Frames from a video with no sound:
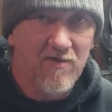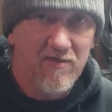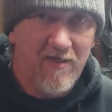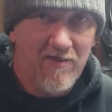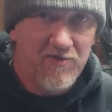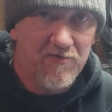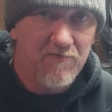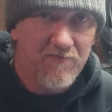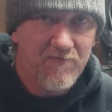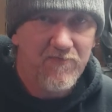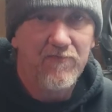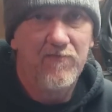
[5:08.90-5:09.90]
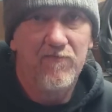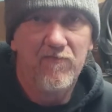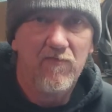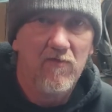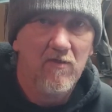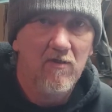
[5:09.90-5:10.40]
a nation?
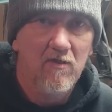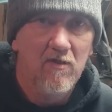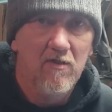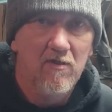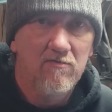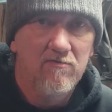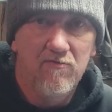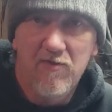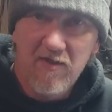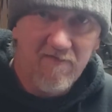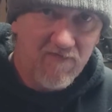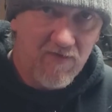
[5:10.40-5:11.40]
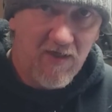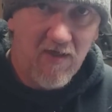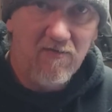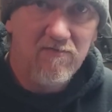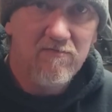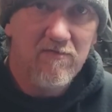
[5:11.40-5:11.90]
Do any of you
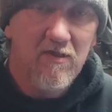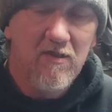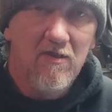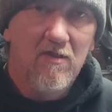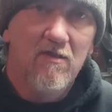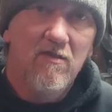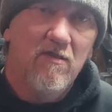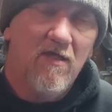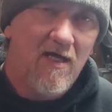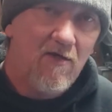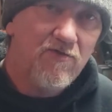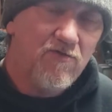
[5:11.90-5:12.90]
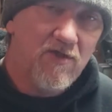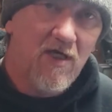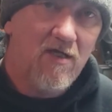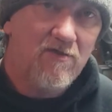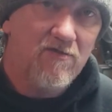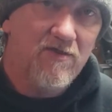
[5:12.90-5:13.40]
know? How do you
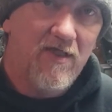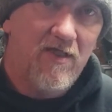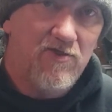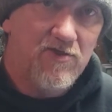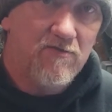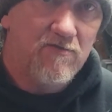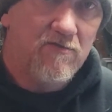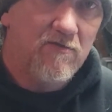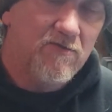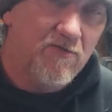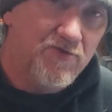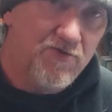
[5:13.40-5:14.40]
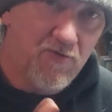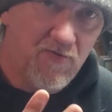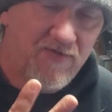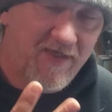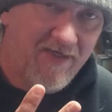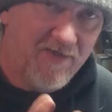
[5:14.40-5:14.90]
conquer a nation? There's two
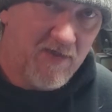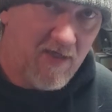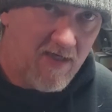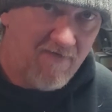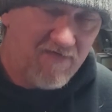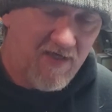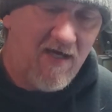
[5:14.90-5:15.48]
things that have to